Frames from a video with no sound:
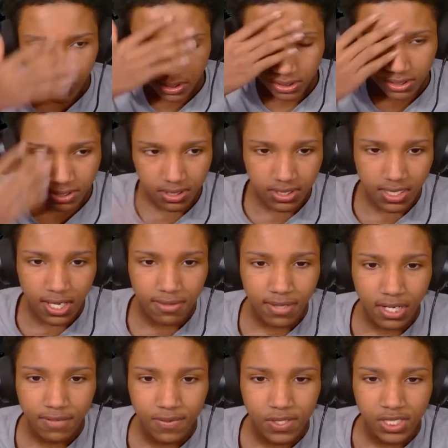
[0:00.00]
See, this game's not
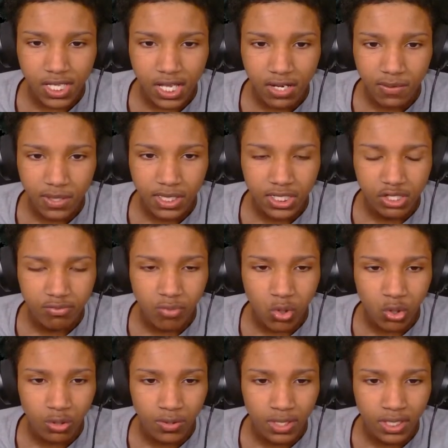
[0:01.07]
even scary and it's
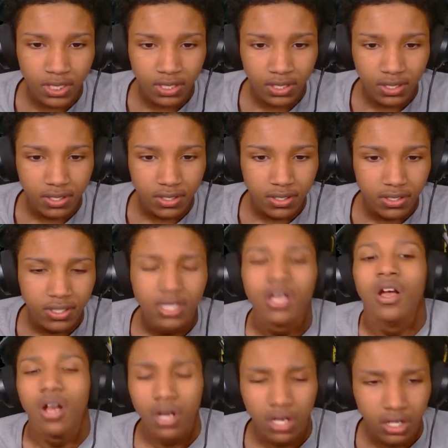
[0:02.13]
boring.
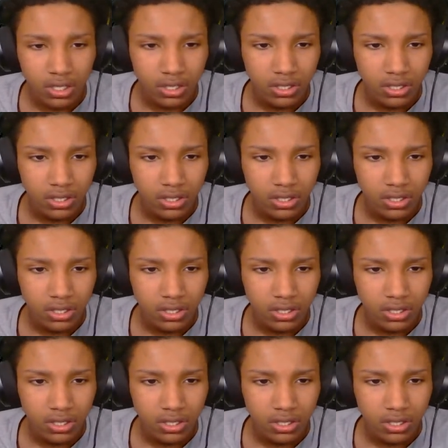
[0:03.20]
Oh.